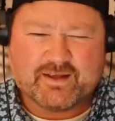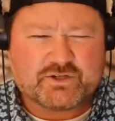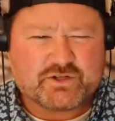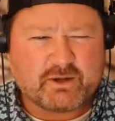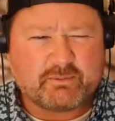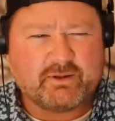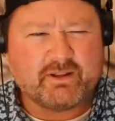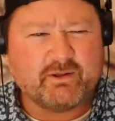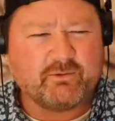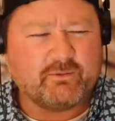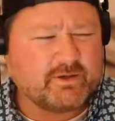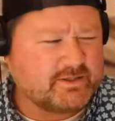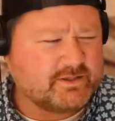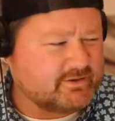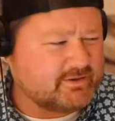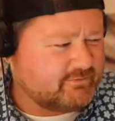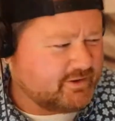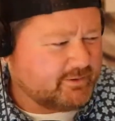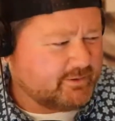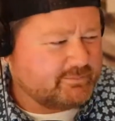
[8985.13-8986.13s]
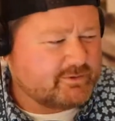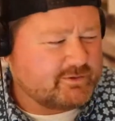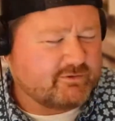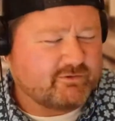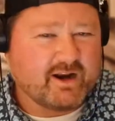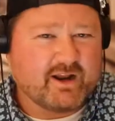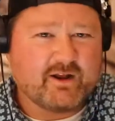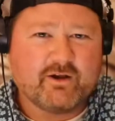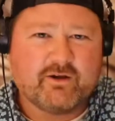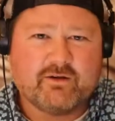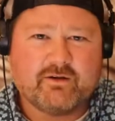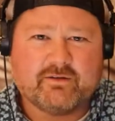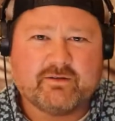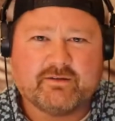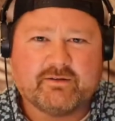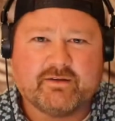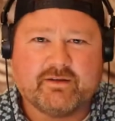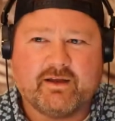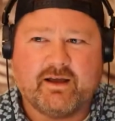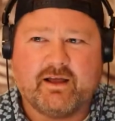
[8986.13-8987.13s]
Is it Philip DeFranco?
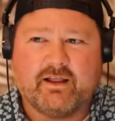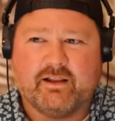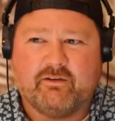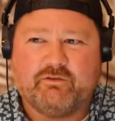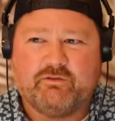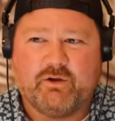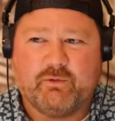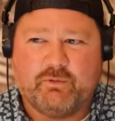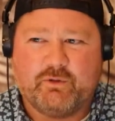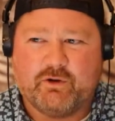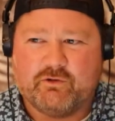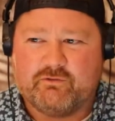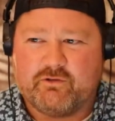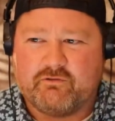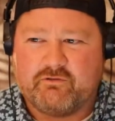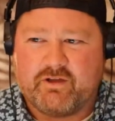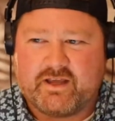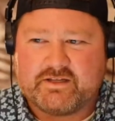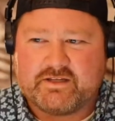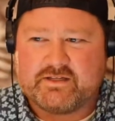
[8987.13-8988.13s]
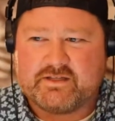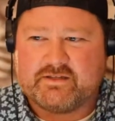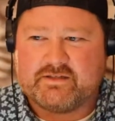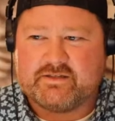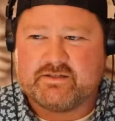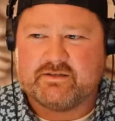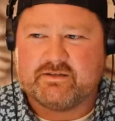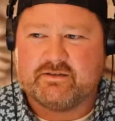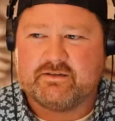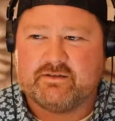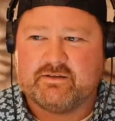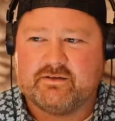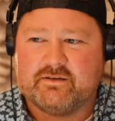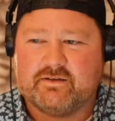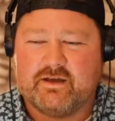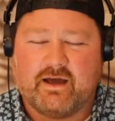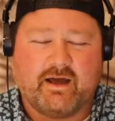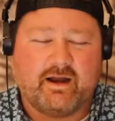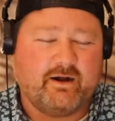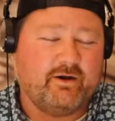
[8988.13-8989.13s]
I love your beautiful faces.
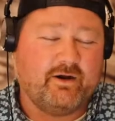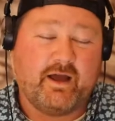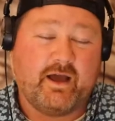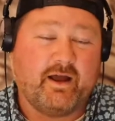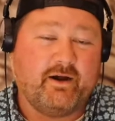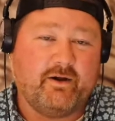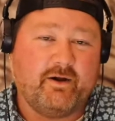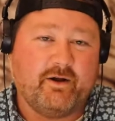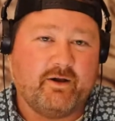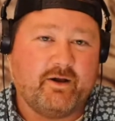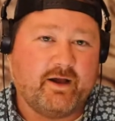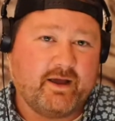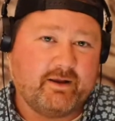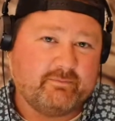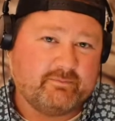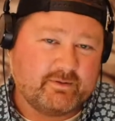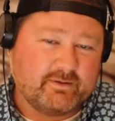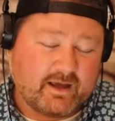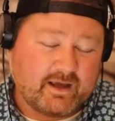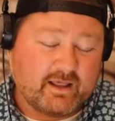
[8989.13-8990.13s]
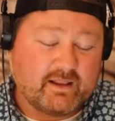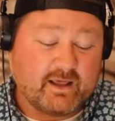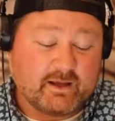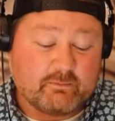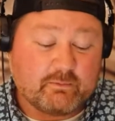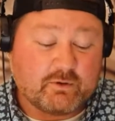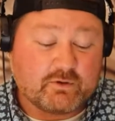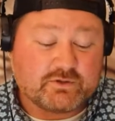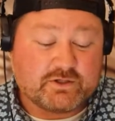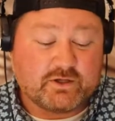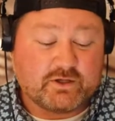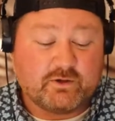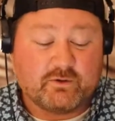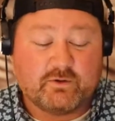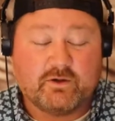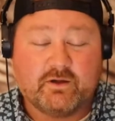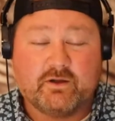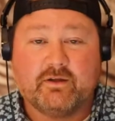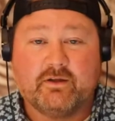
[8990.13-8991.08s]
I don't know. I like most of you.